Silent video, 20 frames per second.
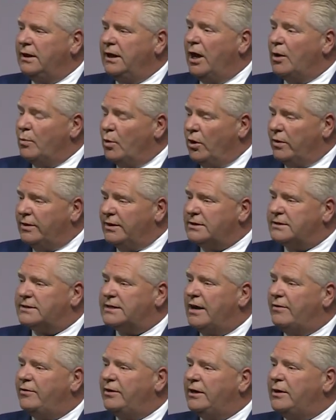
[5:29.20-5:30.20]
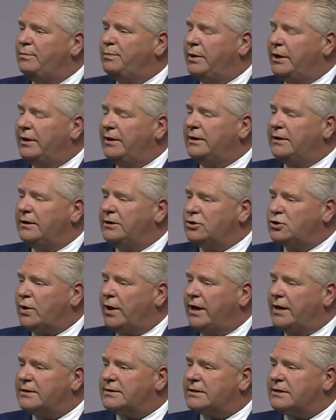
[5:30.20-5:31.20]
and more than $70 billion in
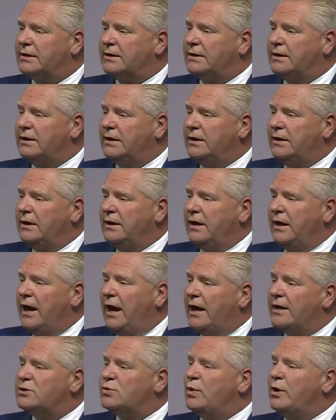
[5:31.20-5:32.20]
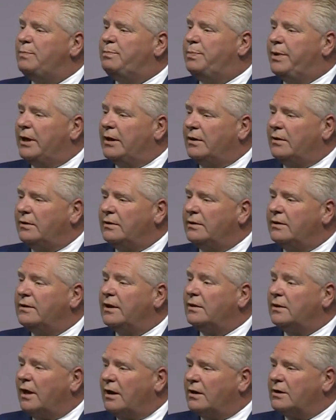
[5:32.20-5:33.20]
transit as we build
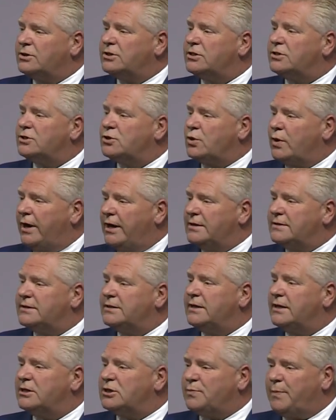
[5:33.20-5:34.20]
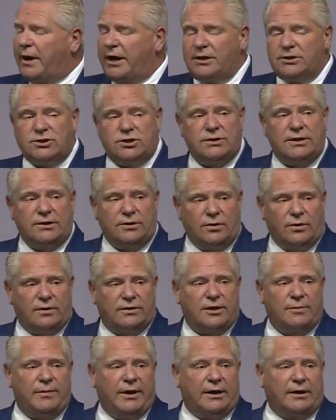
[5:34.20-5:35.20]
the largest transit expansion in
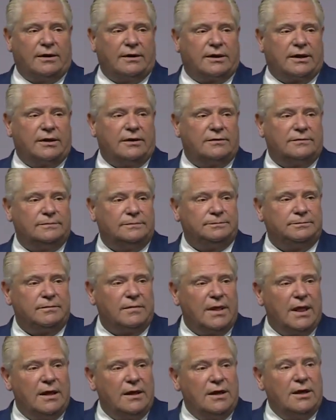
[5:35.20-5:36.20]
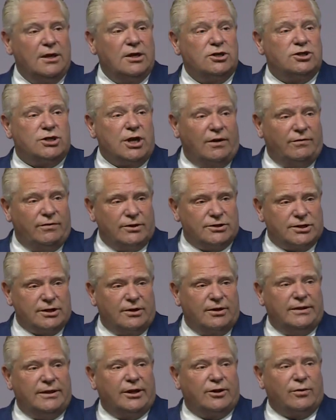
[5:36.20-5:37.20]
North America. Shovels
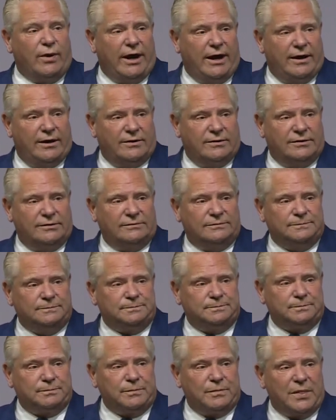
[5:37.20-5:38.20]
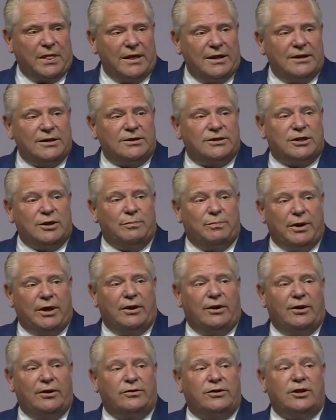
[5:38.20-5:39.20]
are in the ground to
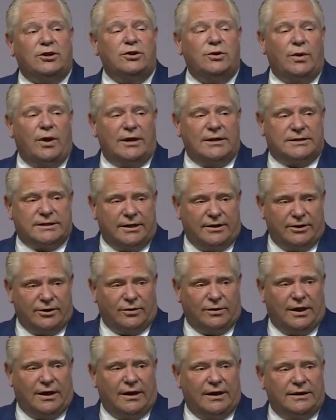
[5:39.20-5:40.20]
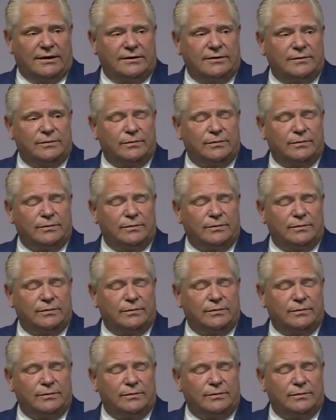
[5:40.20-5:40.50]
build the new Ontario Line.